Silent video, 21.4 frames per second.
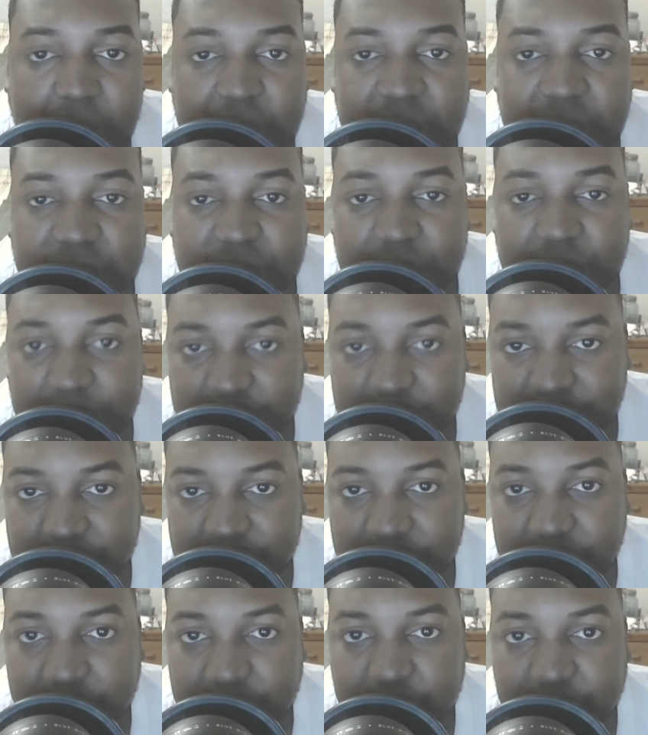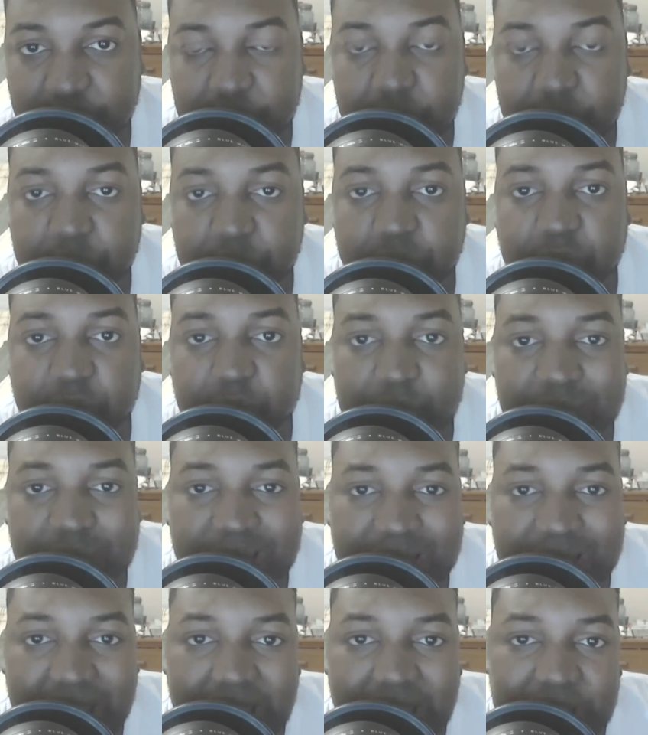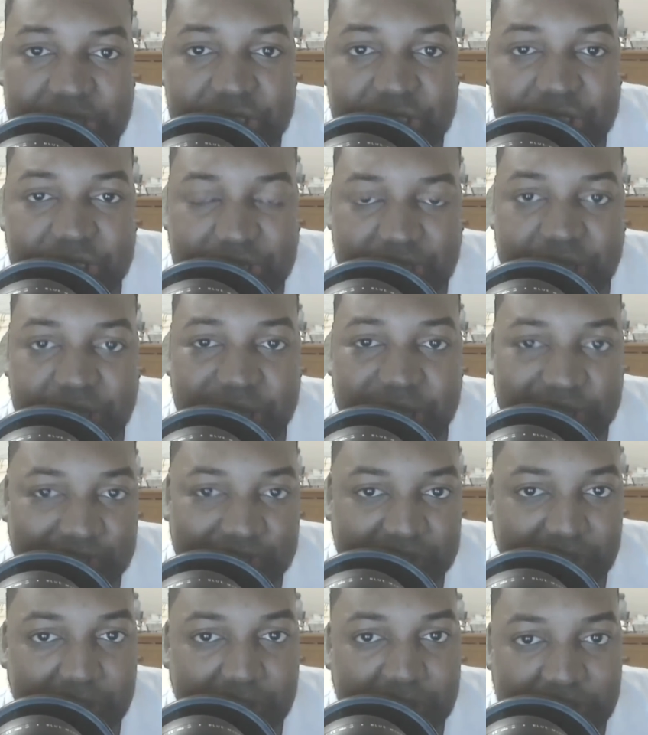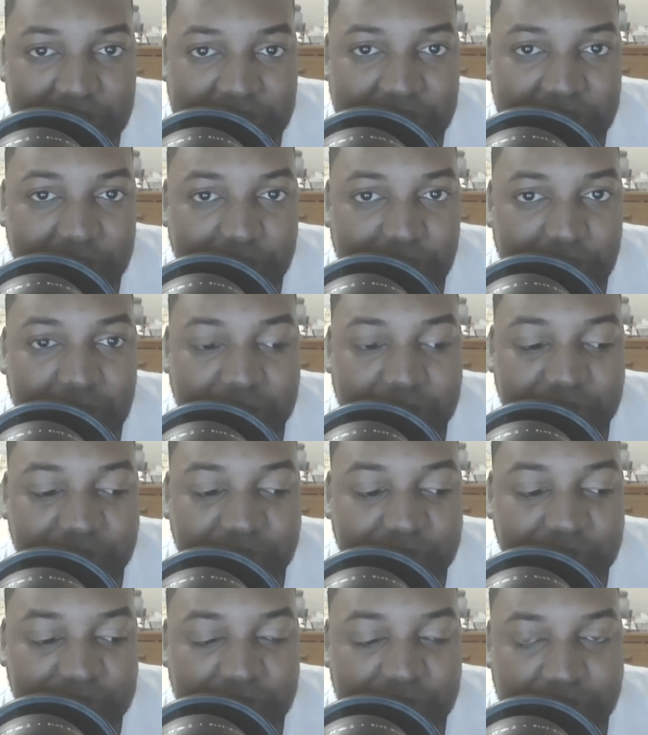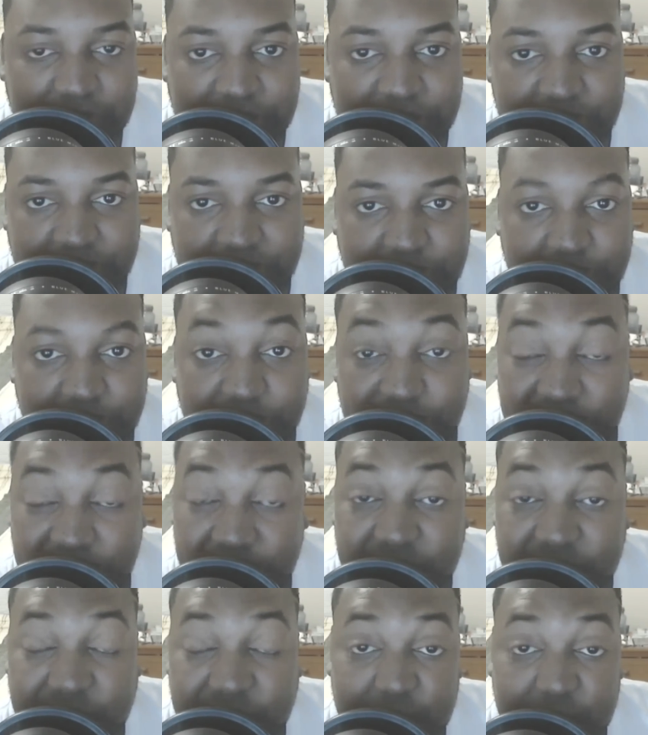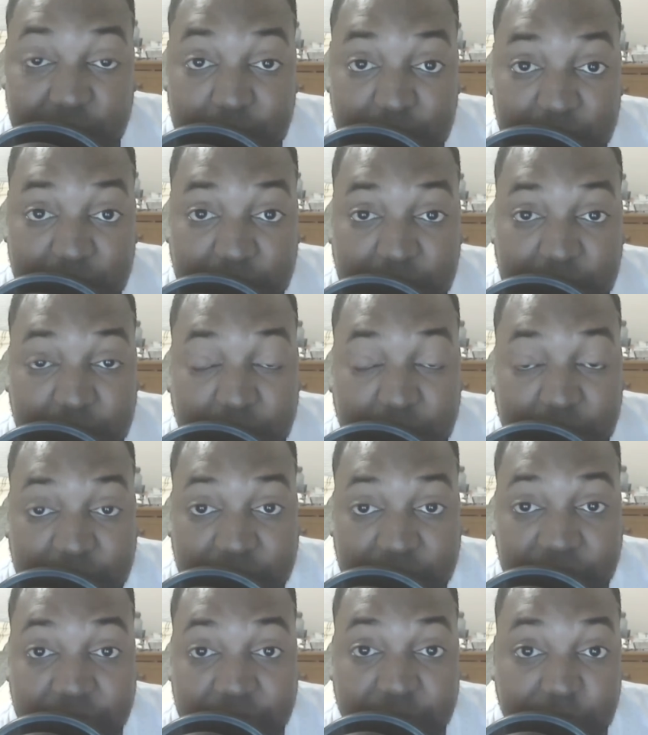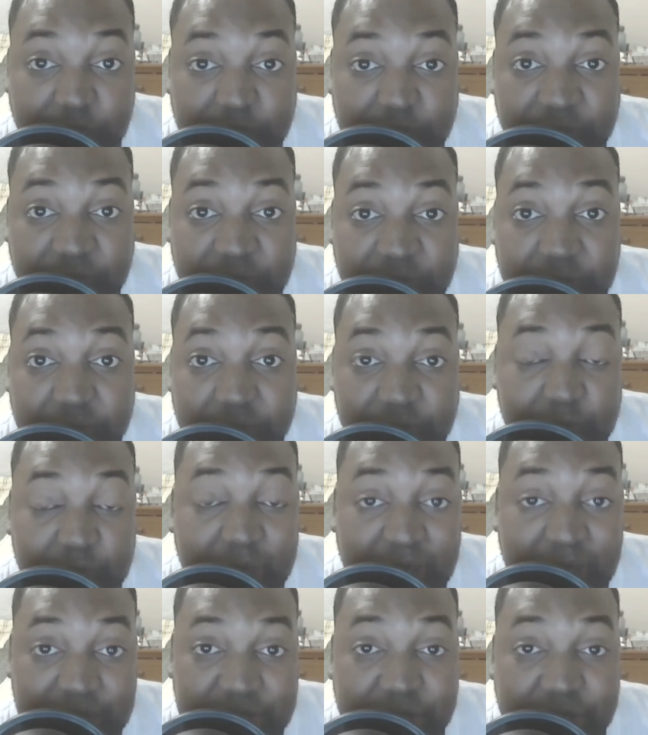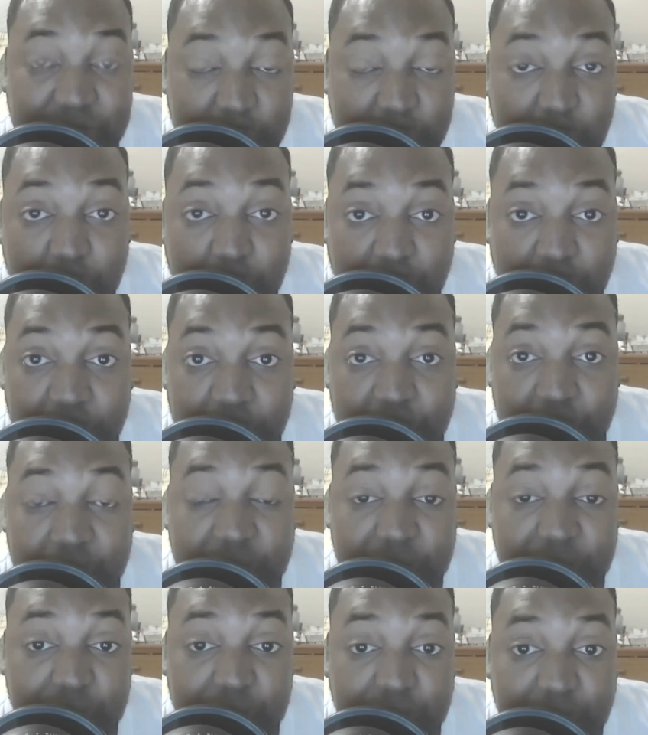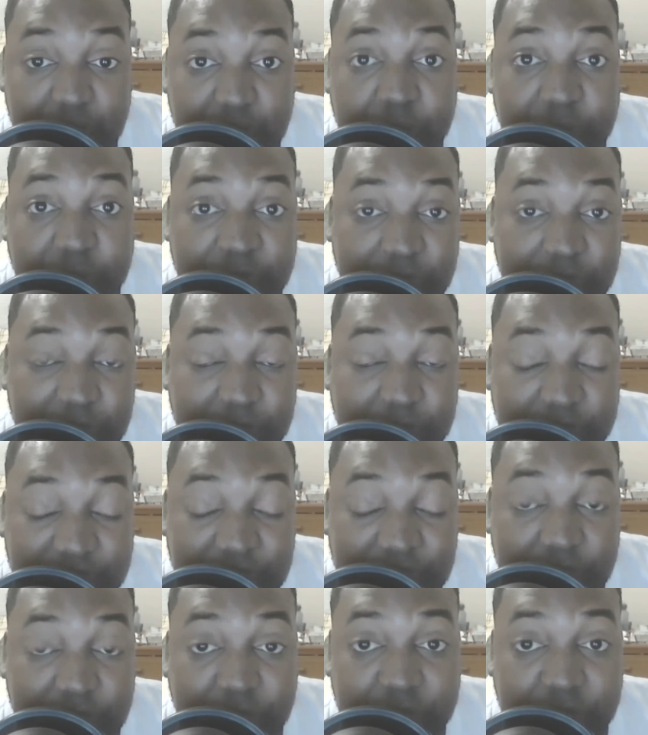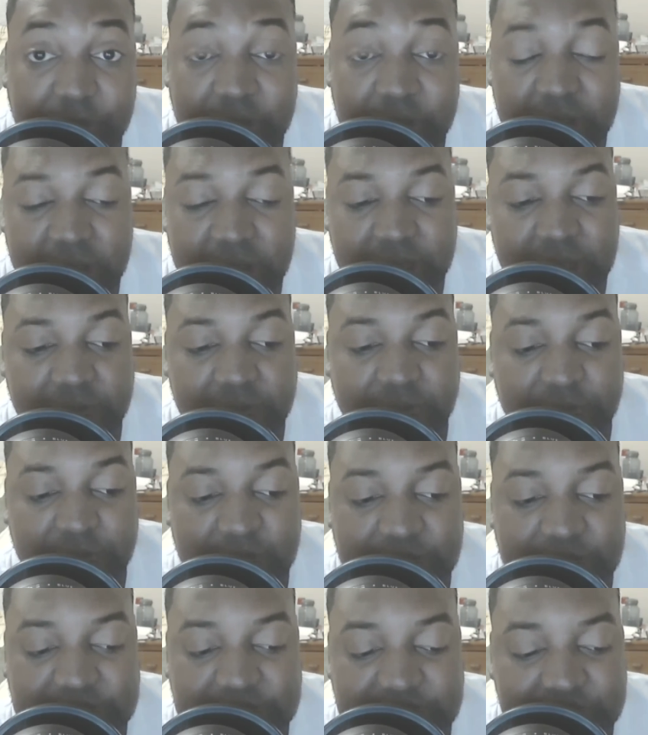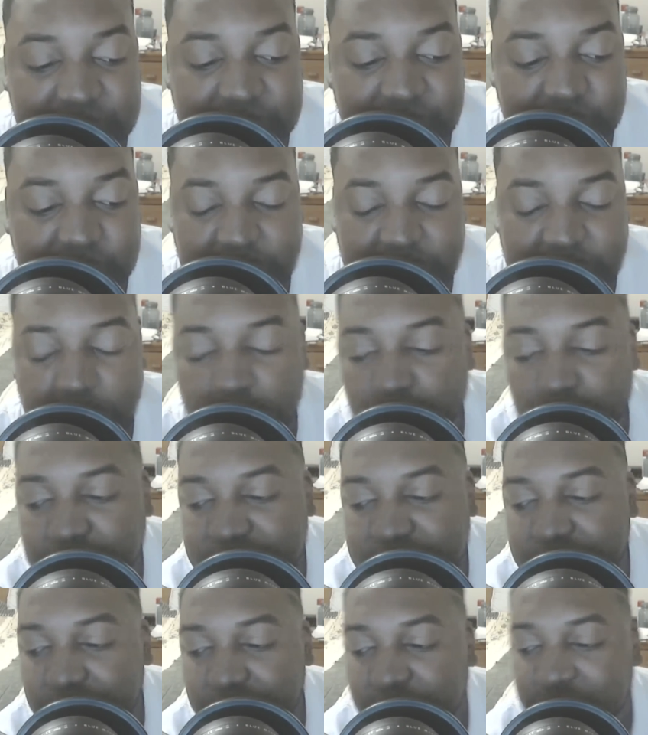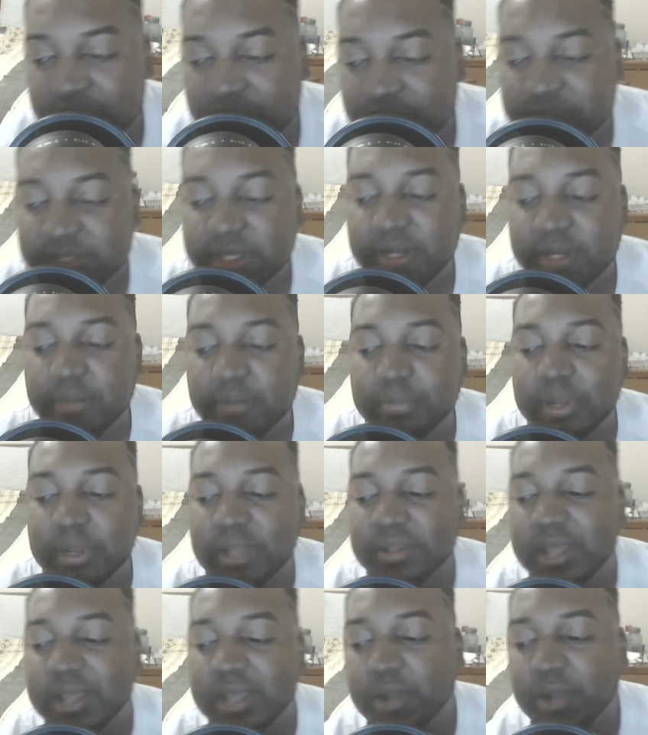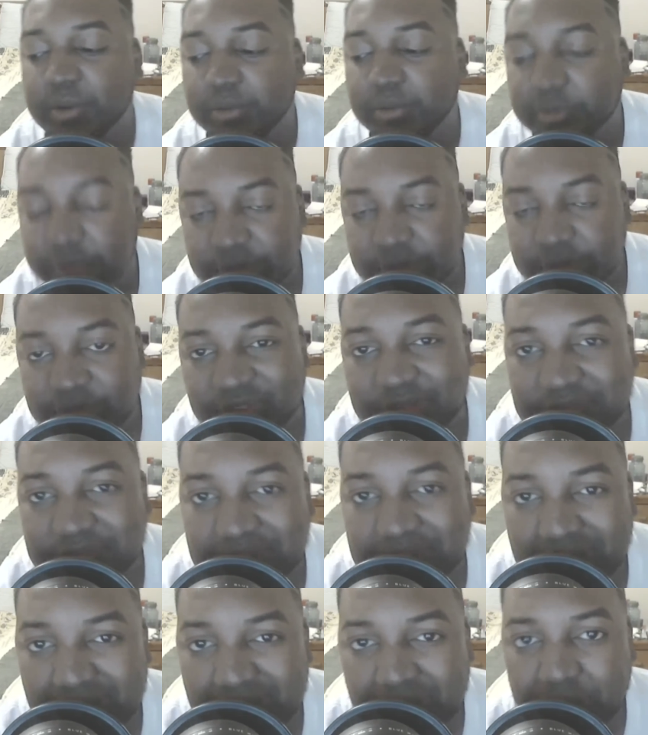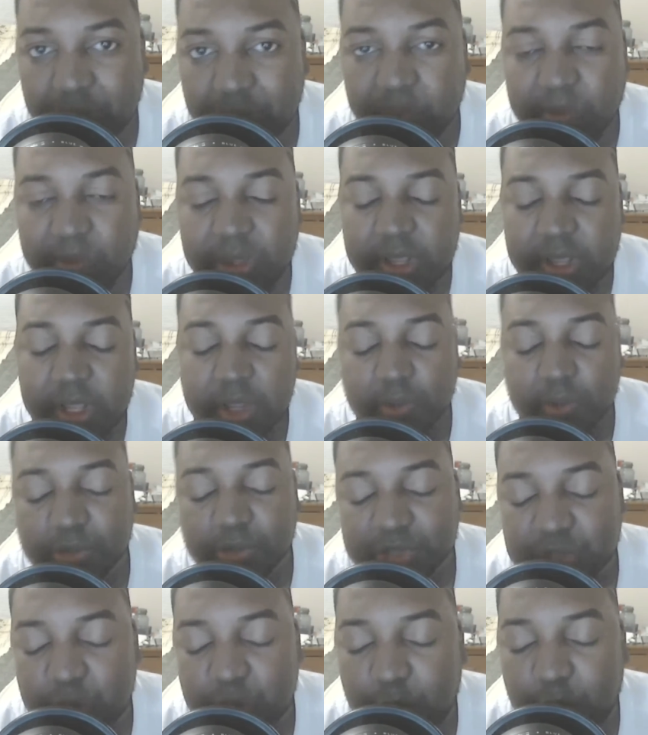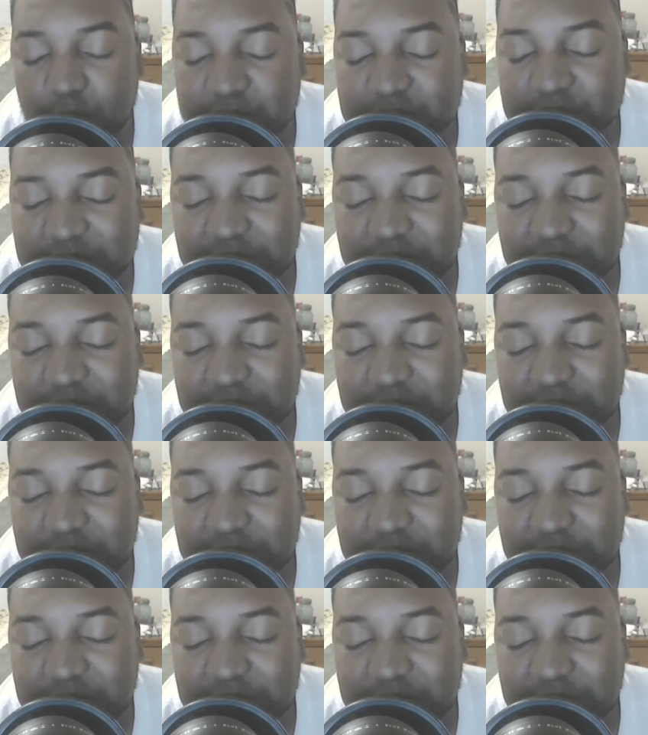services. So you're not actually getting the Dominican prices that you're looking for. You're getting the American prices versus if you actually go there and you book for yourself. Like, for instance, there was a hotel that I stayed in Plantanos in Santiago, which cost me